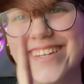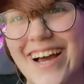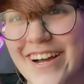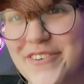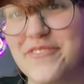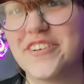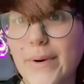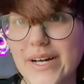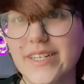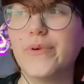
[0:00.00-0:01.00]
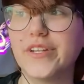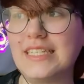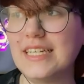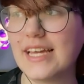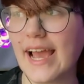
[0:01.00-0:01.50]
Not how it worked. But what
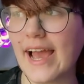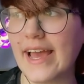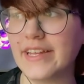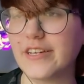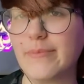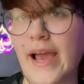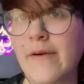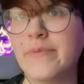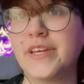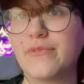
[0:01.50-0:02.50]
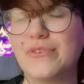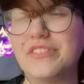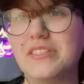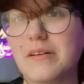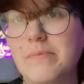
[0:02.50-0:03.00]
did end up happening
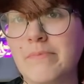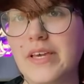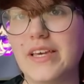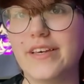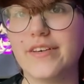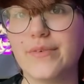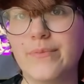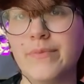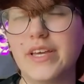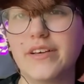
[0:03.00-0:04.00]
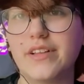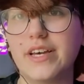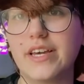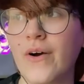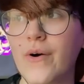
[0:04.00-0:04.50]
was me being
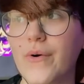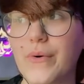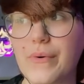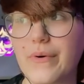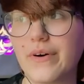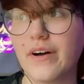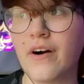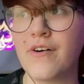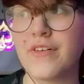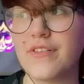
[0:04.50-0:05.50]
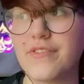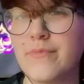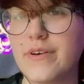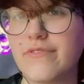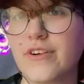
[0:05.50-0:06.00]
like, oh, all
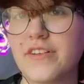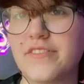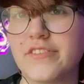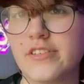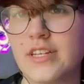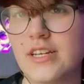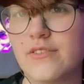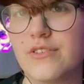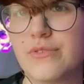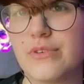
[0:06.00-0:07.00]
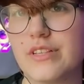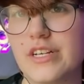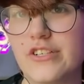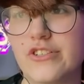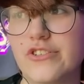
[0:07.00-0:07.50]
my friends are getting into
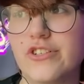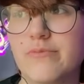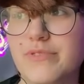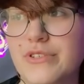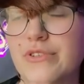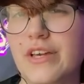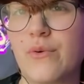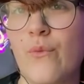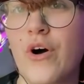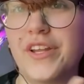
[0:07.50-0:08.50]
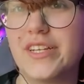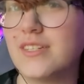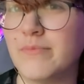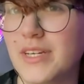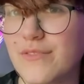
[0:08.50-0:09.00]
relationships or like wanting
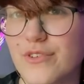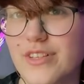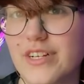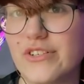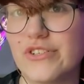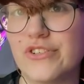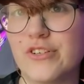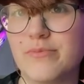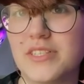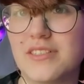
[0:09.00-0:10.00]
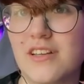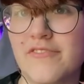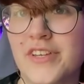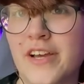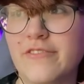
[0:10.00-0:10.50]
to be in relationships and stuff,
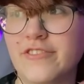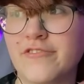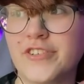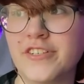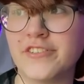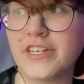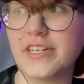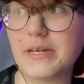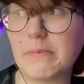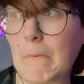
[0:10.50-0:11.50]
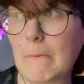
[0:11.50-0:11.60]
and I was over here like,